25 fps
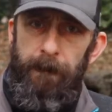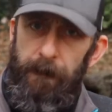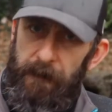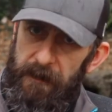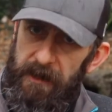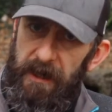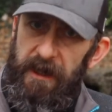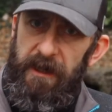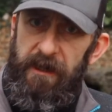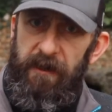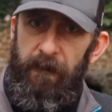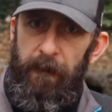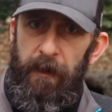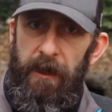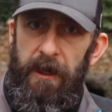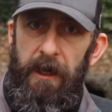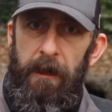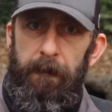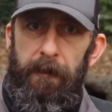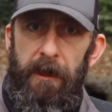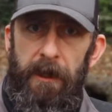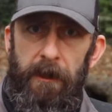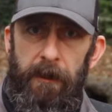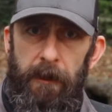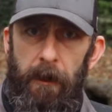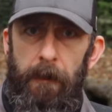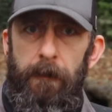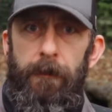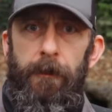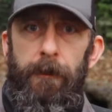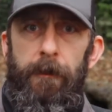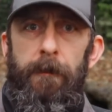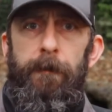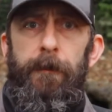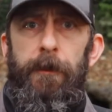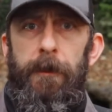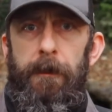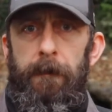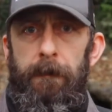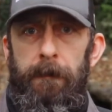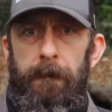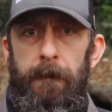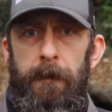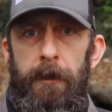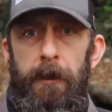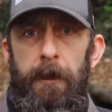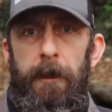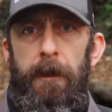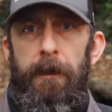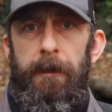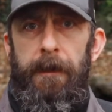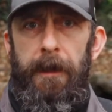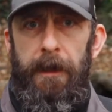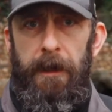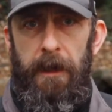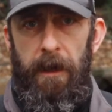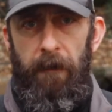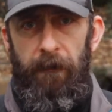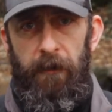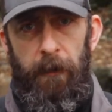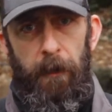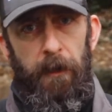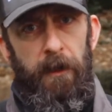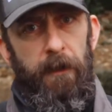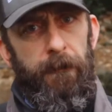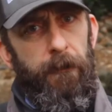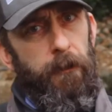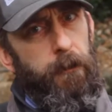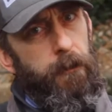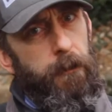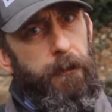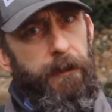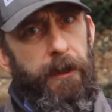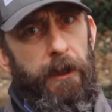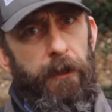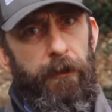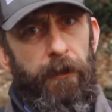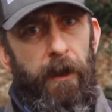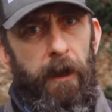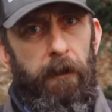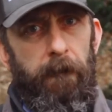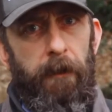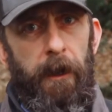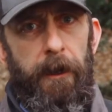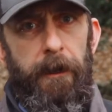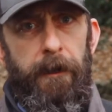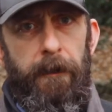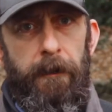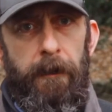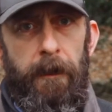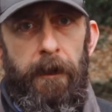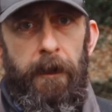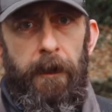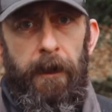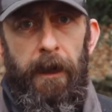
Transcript: these have become my go-to boot. They're comfortable enough for all-day trail riding